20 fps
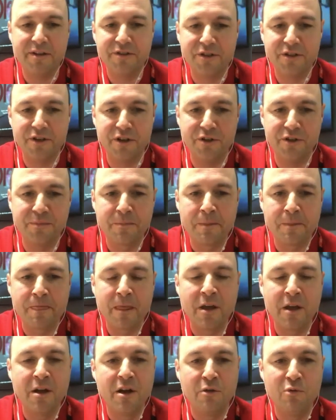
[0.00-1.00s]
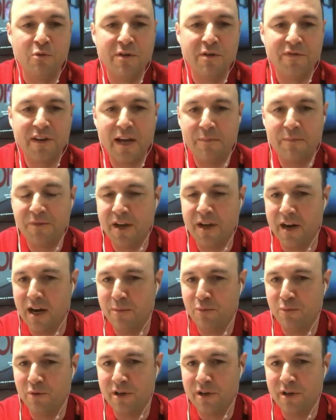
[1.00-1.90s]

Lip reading: So we've kept that up.